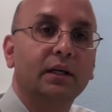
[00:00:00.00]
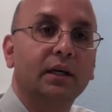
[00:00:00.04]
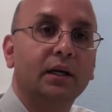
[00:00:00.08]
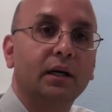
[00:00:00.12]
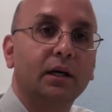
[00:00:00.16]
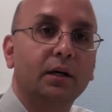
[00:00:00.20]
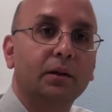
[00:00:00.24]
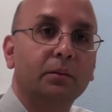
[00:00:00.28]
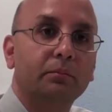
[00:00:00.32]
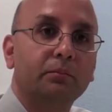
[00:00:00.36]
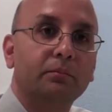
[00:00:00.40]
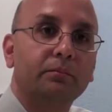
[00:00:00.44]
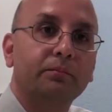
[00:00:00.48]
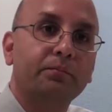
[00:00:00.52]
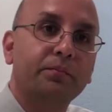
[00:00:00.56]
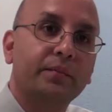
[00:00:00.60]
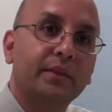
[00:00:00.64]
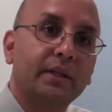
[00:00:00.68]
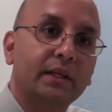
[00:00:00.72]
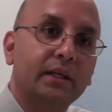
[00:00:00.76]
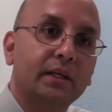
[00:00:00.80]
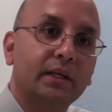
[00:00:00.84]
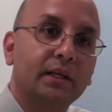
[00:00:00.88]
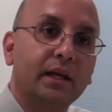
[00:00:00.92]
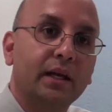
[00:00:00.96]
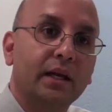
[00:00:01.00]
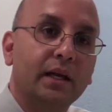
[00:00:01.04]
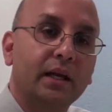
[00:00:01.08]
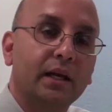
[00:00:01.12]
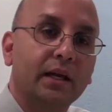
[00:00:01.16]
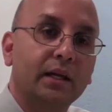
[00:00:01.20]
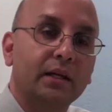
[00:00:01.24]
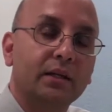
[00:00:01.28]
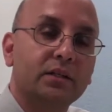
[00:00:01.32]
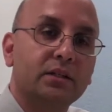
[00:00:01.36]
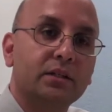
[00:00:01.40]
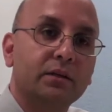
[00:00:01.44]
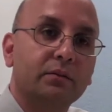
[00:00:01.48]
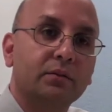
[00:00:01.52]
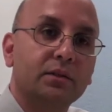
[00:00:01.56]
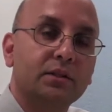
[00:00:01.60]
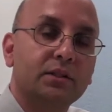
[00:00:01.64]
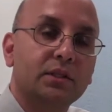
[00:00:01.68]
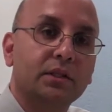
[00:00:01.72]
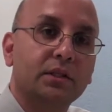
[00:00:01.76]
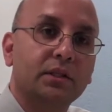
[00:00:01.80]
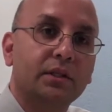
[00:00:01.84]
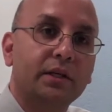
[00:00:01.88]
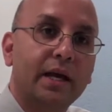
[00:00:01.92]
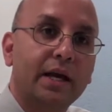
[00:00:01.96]
Um, and it was
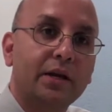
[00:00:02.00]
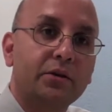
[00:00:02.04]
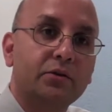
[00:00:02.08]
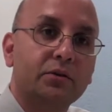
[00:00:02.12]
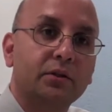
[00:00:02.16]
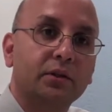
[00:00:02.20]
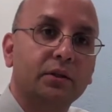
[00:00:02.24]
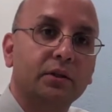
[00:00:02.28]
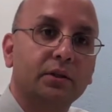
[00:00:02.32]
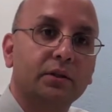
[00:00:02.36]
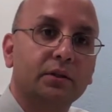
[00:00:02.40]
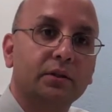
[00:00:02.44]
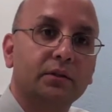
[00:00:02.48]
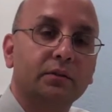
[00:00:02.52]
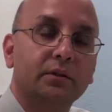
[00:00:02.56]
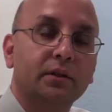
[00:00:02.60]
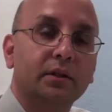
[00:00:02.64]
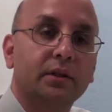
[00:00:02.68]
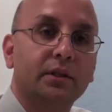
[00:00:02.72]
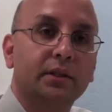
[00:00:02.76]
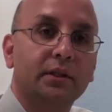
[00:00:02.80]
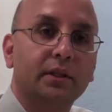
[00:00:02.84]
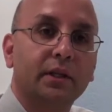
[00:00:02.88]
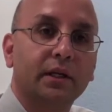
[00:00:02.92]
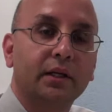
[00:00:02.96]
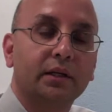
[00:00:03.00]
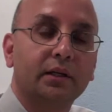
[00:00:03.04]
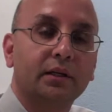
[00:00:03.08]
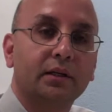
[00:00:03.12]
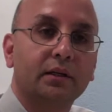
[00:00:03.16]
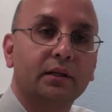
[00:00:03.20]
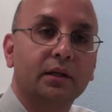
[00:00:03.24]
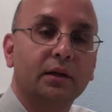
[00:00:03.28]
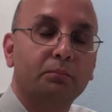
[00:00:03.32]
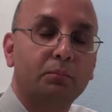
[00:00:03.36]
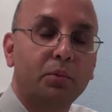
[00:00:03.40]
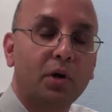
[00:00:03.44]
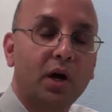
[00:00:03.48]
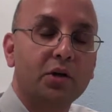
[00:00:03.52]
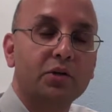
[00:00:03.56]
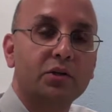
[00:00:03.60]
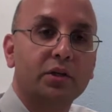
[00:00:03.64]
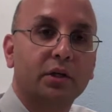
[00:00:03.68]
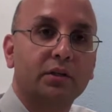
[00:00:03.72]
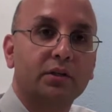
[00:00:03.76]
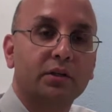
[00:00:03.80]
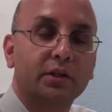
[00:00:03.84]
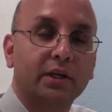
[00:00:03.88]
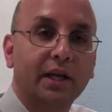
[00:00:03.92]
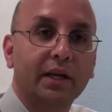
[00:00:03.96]
a natural thing, a
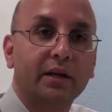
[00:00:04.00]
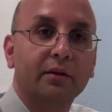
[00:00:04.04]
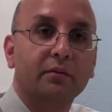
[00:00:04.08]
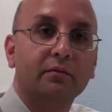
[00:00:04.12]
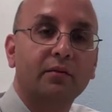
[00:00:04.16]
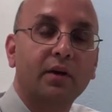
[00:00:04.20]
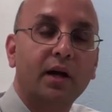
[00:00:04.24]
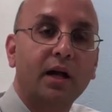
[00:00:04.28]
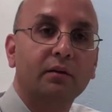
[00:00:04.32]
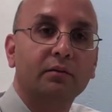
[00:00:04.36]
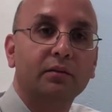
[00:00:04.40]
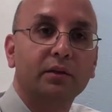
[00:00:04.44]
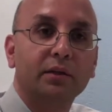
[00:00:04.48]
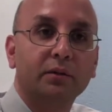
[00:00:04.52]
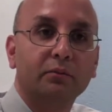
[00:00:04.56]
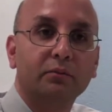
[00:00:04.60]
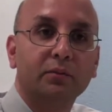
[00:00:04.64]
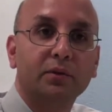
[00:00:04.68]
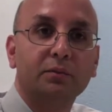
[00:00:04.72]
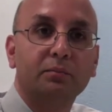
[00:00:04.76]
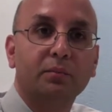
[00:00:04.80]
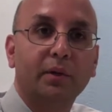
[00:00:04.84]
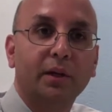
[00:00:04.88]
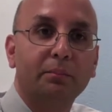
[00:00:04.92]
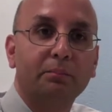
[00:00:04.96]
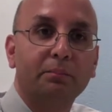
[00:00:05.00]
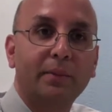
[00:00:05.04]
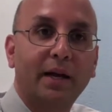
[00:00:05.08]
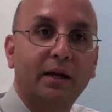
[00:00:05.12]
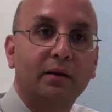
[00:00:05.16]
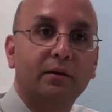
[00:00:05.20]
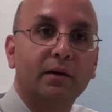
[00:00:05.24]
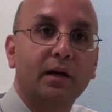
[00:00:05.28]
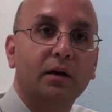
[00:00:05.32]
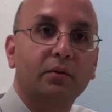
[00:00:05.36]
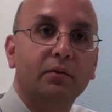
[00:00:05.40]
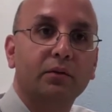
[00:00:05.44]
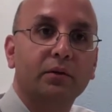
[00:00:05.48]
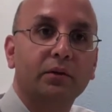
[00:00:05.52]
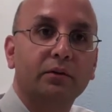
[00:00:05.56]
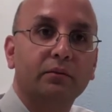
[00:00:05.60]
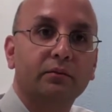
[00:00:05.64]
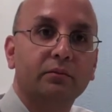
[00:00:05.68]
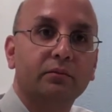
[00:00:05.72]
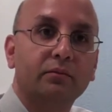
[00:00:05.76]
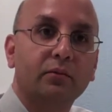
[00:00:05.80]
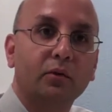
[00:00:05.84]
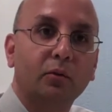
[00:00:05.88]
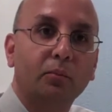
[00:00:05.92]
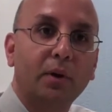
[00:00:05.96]
project to get involved in with my background in
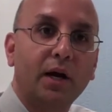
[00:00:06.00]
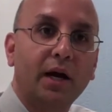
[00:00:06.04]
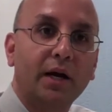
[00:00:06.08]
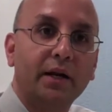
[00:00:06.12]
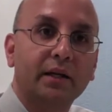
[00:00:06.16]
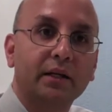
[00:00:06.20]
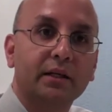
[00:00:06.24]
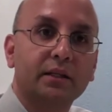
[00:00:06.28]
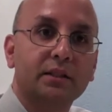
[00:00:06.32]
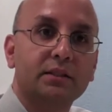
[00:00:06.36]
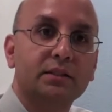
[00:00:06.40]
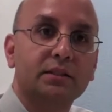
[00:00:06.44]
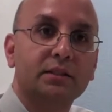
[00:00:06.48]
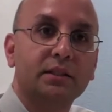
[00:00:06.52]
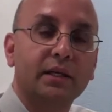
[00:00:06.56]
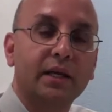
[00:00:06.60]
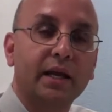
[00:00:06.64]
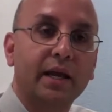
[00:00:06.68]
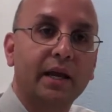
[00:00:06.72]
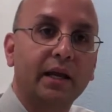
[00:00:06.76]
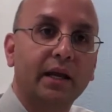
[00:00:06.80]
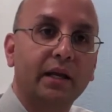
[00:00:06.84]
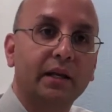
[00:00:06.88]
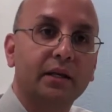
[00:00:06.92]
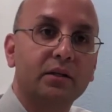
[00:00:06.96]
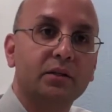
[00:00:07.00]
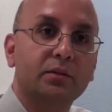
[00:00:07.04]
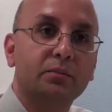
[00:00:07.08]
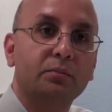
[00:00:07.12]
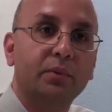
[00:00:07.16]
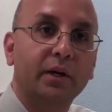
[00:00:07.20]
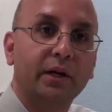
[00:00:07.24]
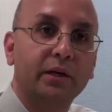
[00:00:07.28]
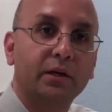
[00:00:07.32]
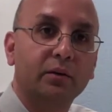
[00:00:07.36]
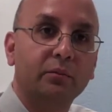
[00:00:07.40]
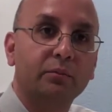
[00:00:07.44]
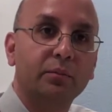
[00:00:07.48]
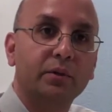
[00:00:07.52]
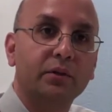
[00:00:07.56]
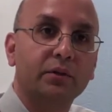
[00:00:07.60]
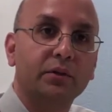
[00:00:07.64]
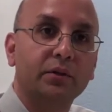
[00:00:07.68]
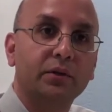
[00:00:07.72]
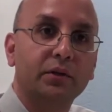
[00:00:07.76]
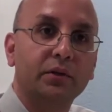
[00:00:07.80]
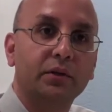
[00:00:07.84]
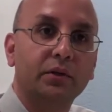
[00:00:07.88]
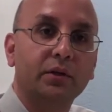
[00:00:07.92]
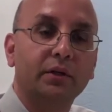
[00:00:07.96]
robotics and
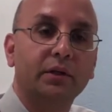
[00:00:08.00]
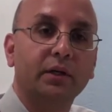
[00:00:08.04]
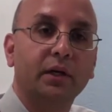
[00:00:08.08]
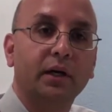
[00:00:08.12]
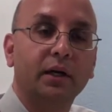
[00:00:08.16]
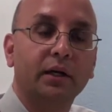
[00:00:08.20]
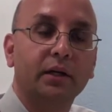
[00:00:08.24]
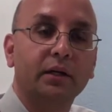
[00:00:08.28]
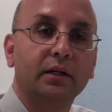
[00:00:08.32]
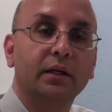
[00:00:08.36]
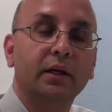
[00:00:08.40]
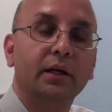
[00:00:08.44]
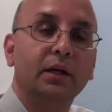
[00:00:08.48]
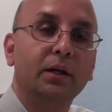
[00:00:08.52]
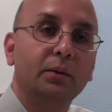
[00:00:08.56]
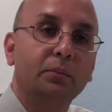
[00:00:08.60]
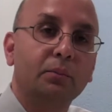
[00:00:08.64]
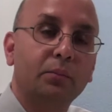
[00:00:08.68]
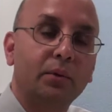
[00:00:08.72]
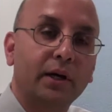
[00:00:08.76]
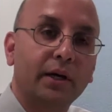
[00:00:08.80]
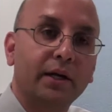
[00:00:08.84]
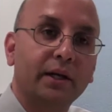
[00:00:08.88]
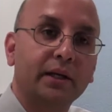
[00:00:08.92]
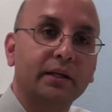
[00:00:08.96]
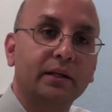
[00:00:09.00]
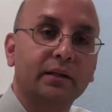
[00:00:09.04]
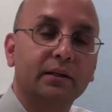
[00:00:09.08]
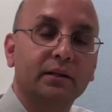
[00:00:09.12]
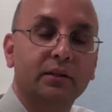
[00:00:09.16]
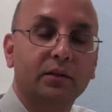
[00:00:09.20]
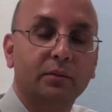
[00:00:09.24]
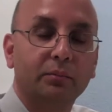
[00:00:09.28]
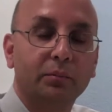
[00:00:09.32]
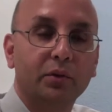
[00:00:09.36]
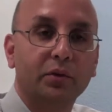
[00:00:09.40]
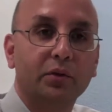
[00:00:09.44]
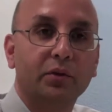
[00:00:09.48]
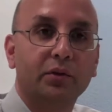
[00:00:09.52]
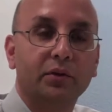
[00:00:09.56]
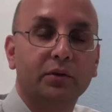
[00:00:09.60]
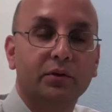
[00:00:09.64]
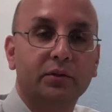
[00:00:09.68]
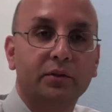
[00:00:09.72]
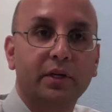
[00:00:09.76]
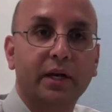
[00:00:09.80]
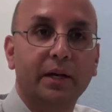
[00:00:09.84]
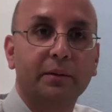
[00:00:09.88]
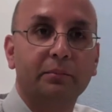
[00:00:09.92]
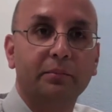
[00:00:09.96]
brain-computer uh, brain-computer
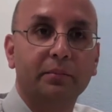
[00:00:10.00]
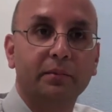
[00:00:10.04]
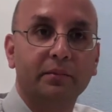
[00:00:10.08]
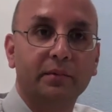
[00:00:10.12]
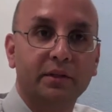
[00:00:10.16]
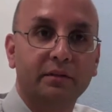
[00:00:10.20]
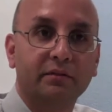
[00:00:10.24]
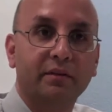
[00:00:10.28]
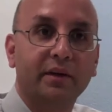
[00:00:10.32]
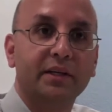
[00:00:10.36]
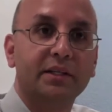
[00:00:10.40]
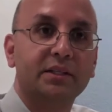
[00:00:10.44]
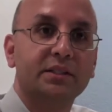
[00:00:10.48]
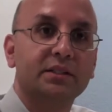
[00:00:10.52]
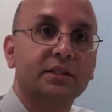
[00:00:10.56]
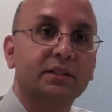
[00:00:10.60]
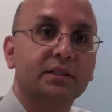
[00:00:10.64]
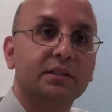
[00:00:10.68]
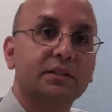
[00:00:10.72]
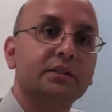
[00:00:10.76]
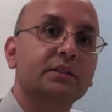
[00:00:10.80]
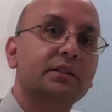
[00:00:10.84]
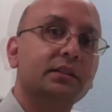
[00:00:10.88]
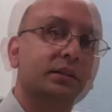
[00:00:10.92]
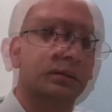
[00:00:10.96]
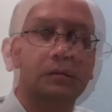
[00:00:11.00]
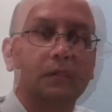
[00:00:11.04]
type devices.